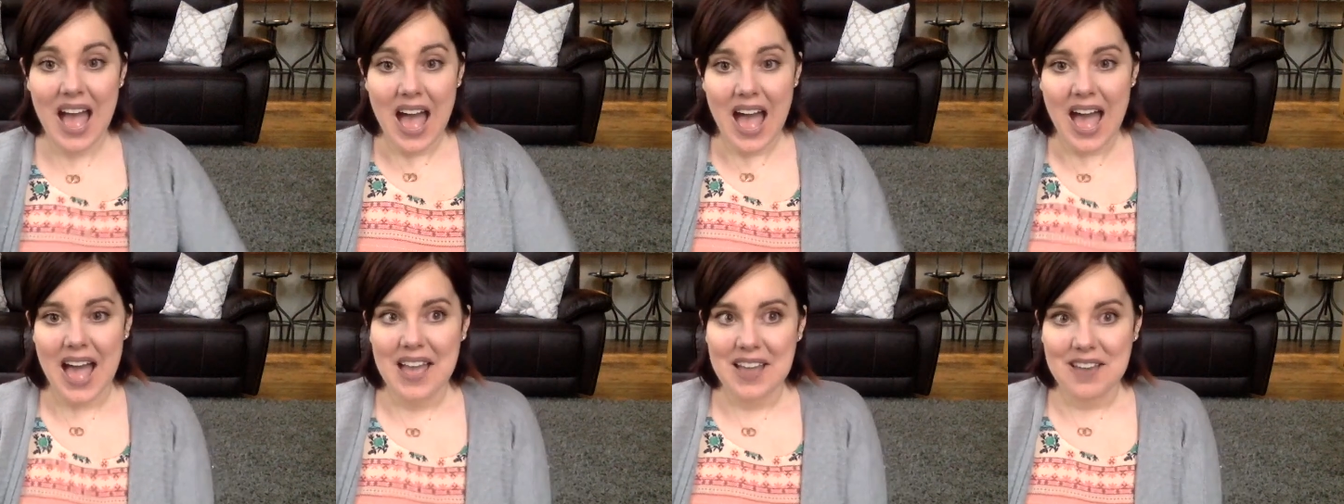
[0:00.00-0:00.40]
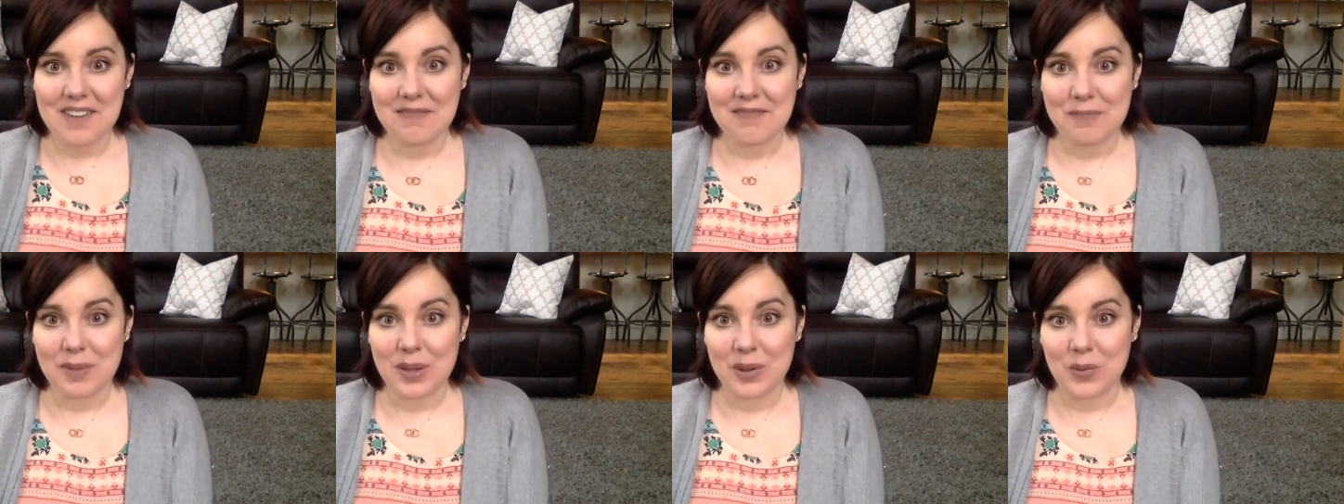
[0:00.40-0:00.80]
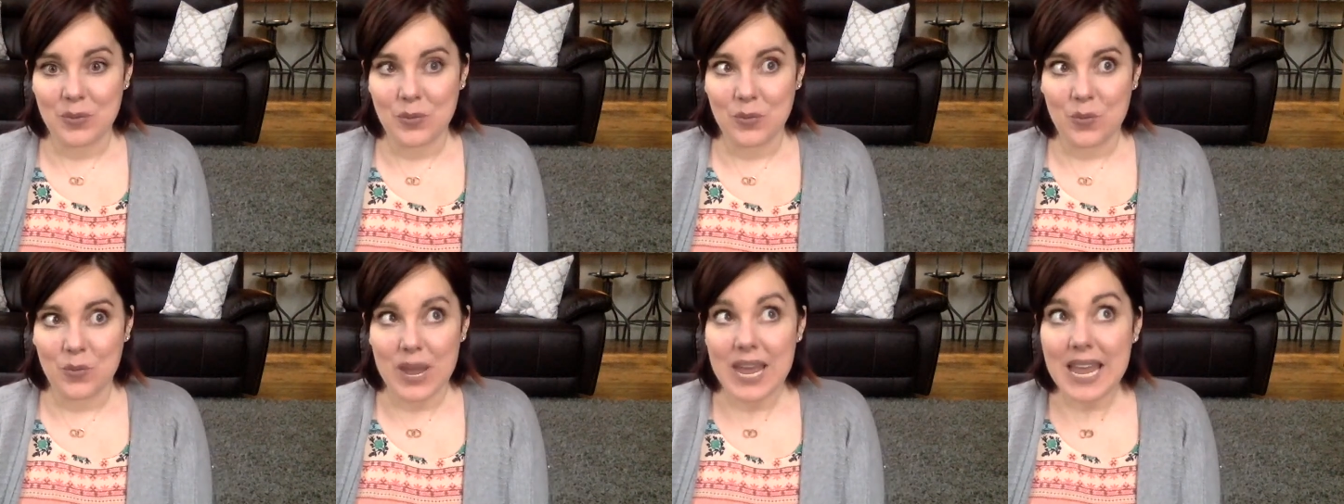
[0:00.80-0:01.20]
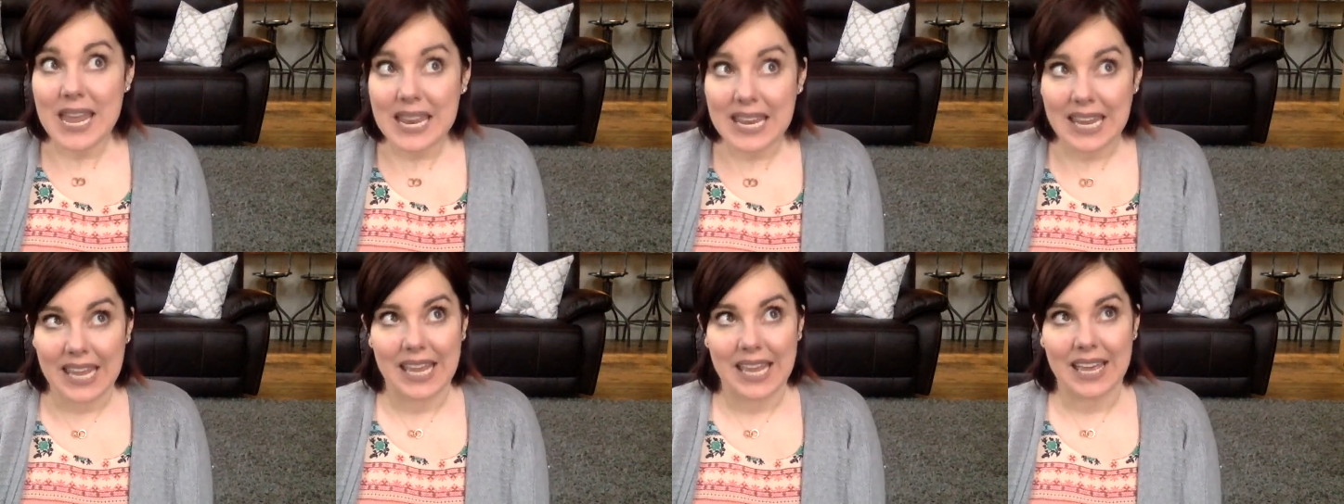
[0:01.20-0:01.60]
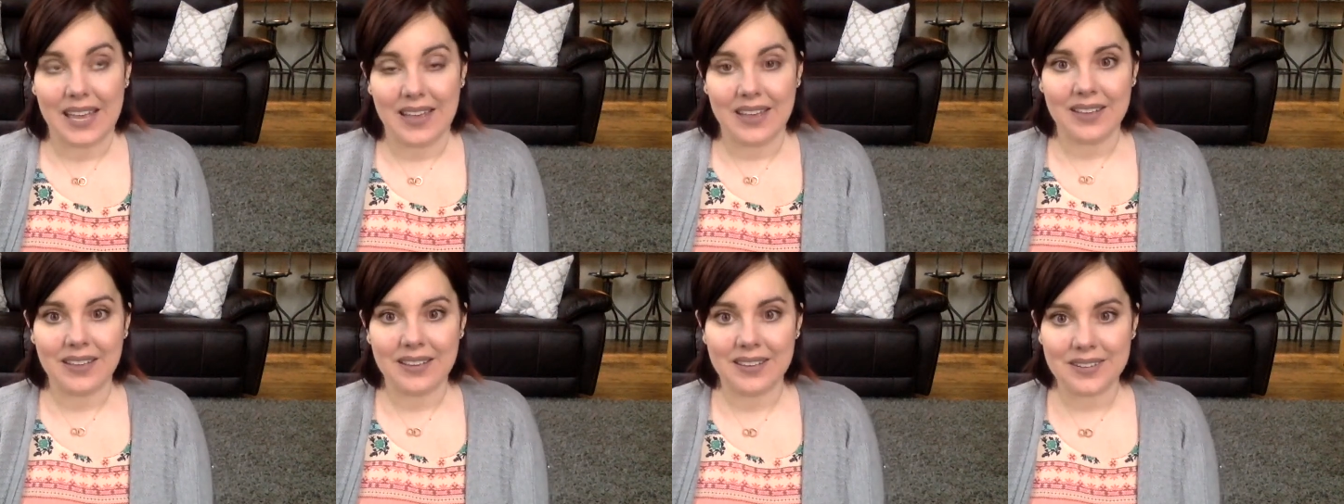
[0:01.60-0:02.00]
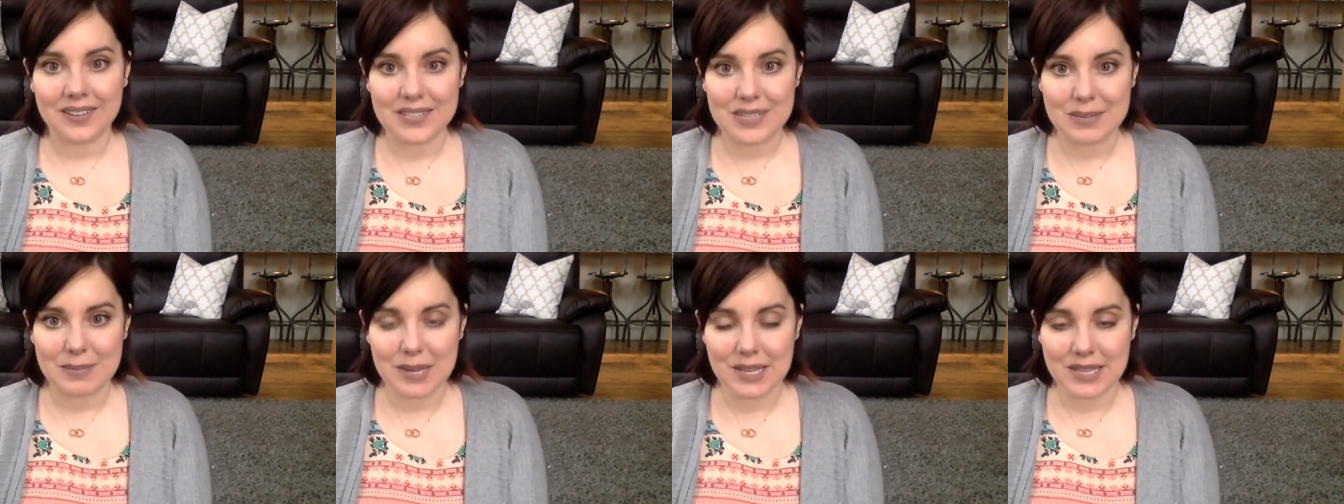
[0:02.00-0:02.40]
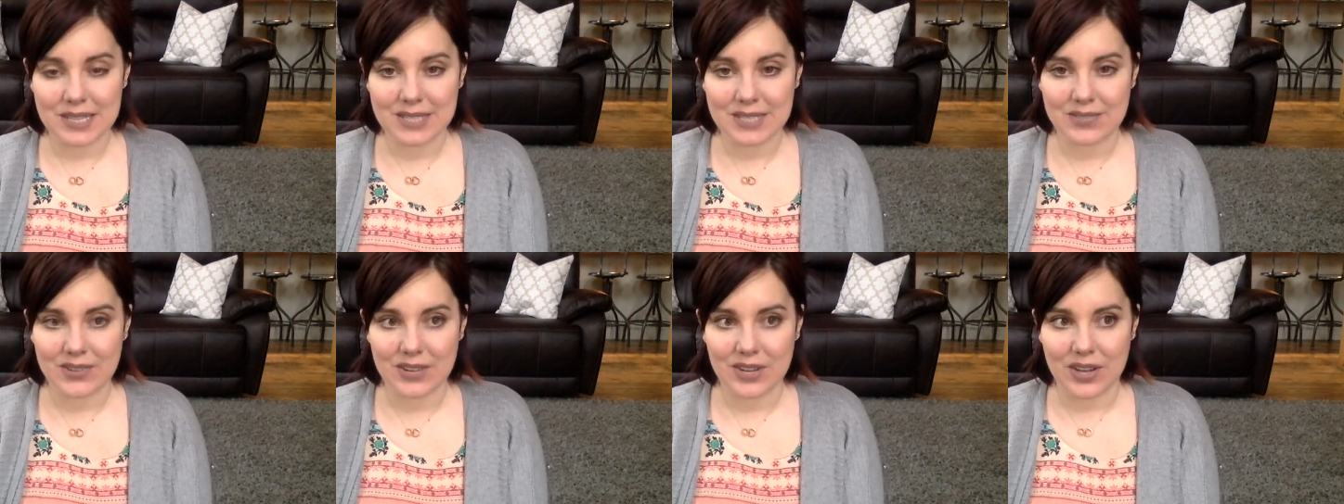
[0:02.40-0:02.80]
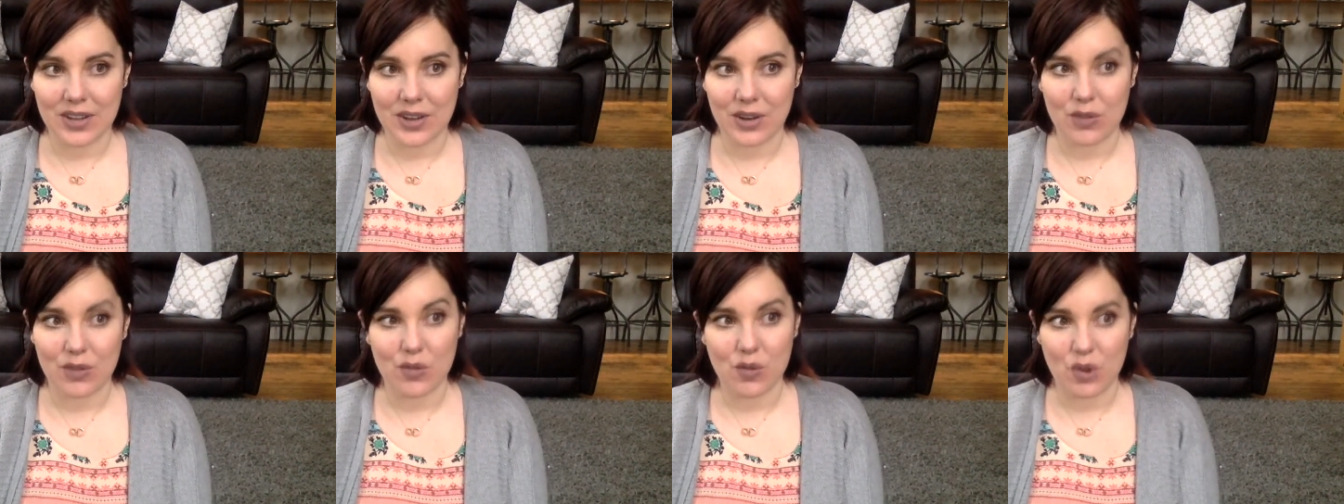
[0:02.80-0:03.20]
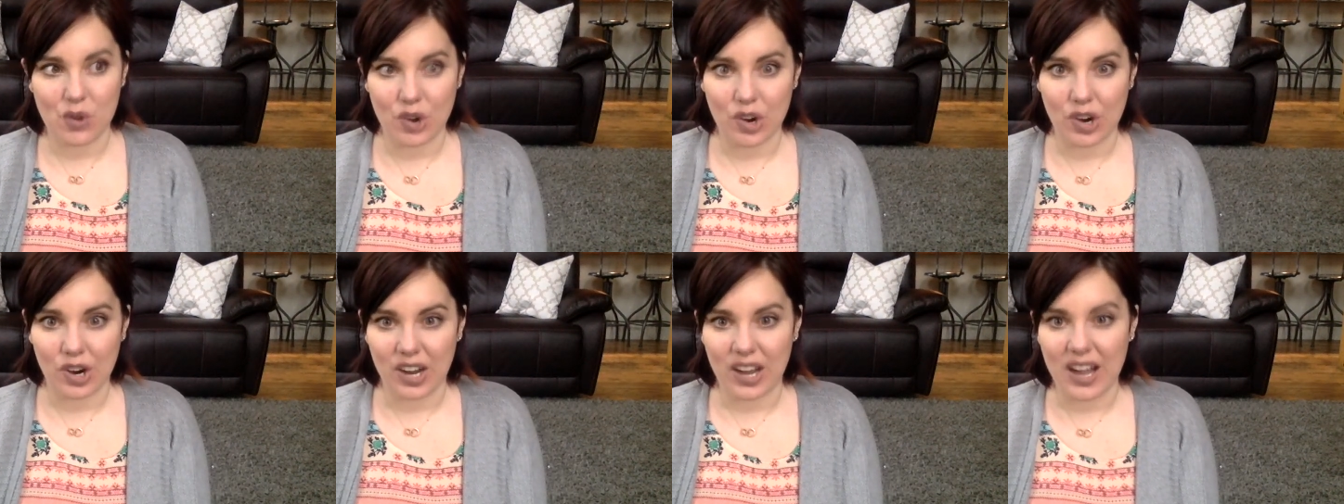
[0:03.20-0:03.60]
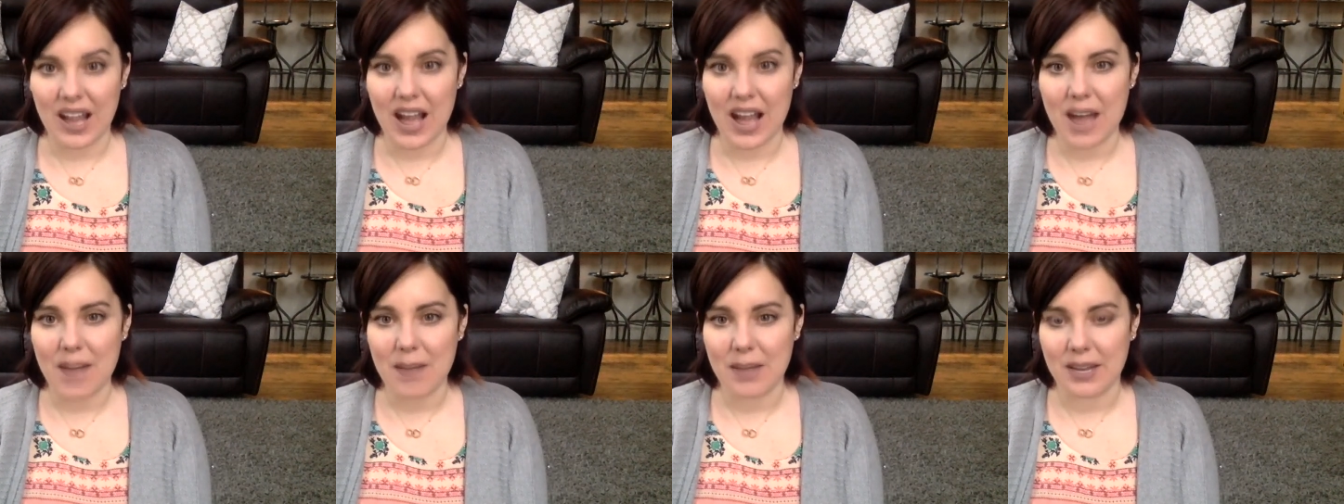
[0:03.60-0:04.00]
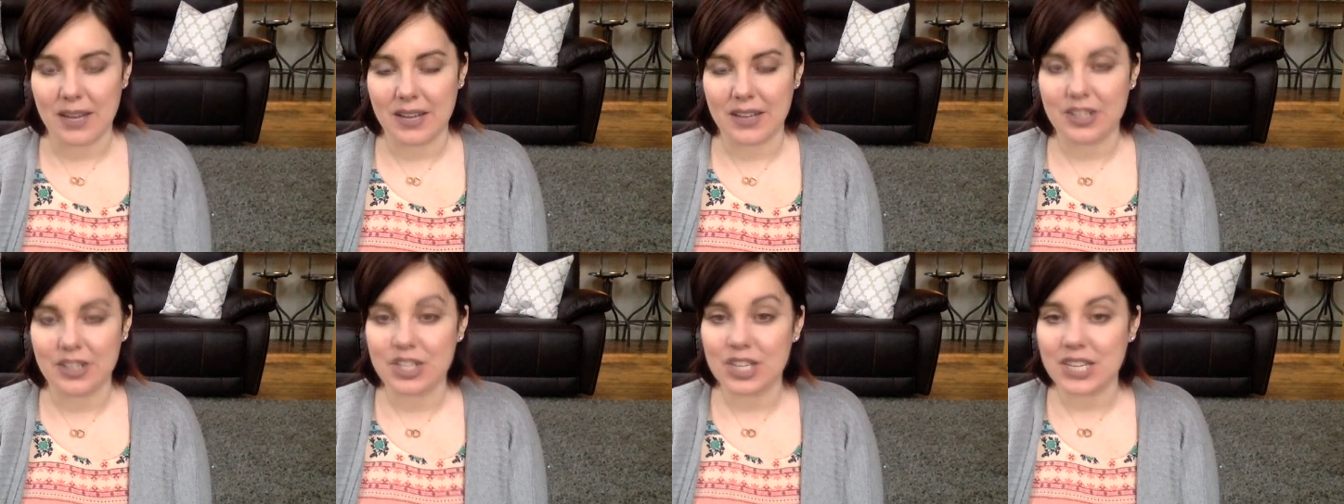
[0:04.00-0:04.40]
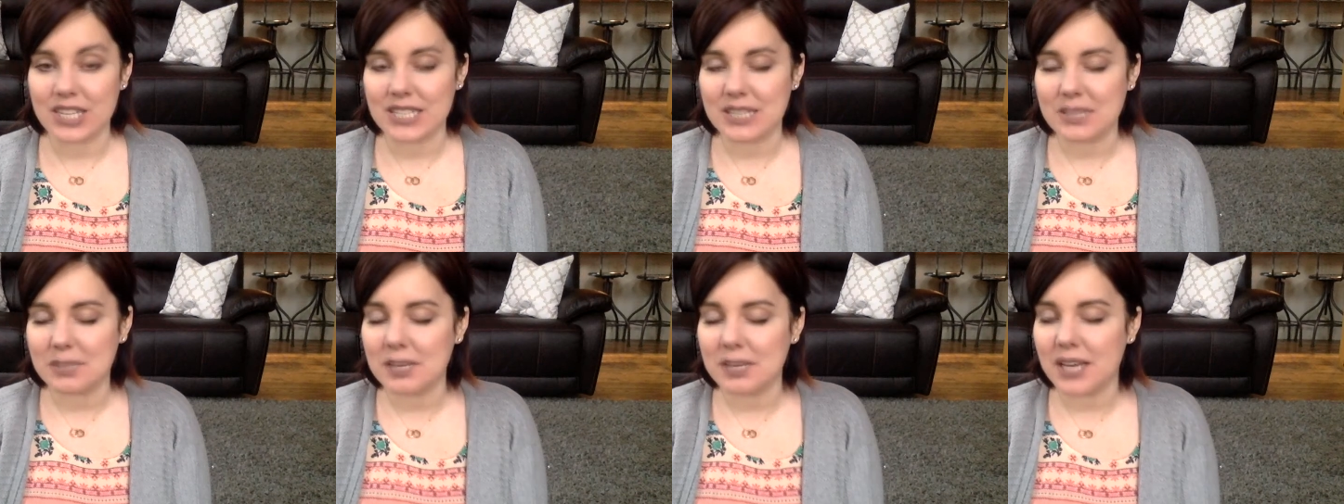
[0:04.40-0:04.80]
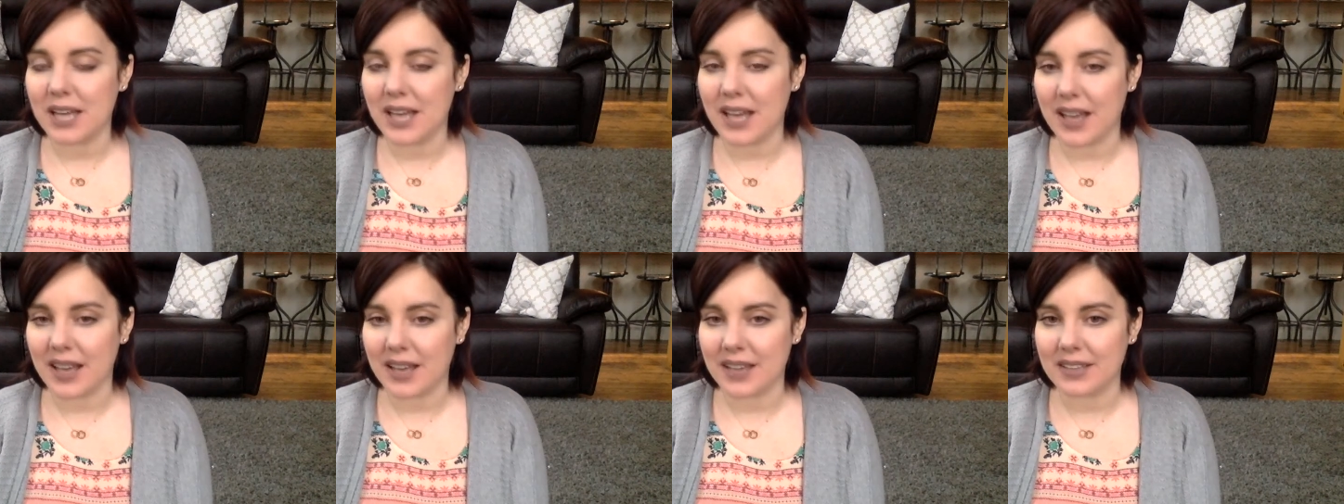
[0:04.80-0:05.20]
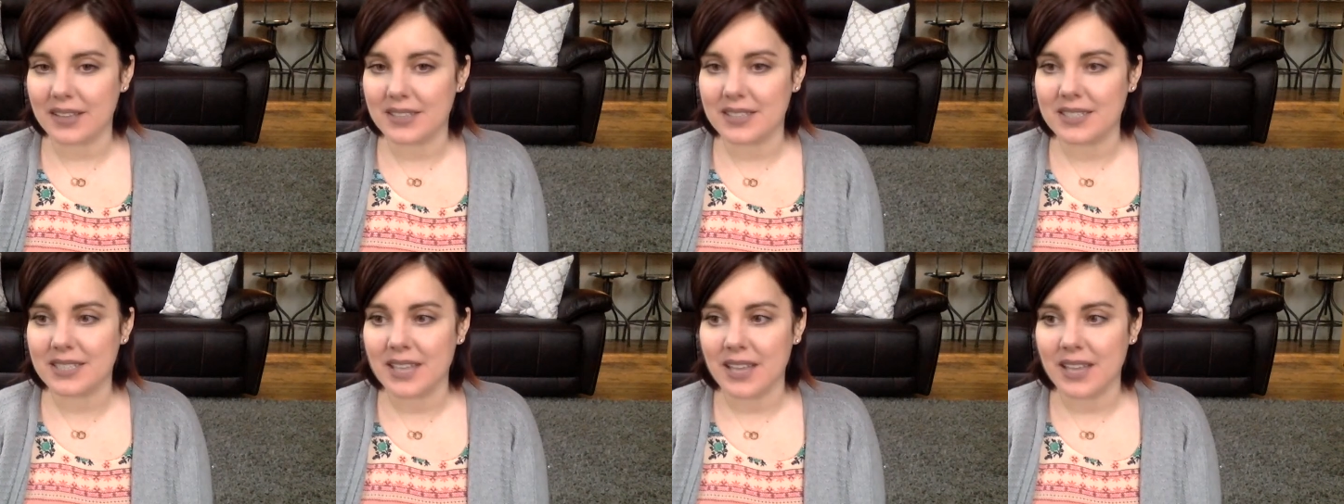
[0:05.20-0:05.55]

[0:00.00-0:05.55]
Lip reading: I've been waiting to make this video for a hot minute just because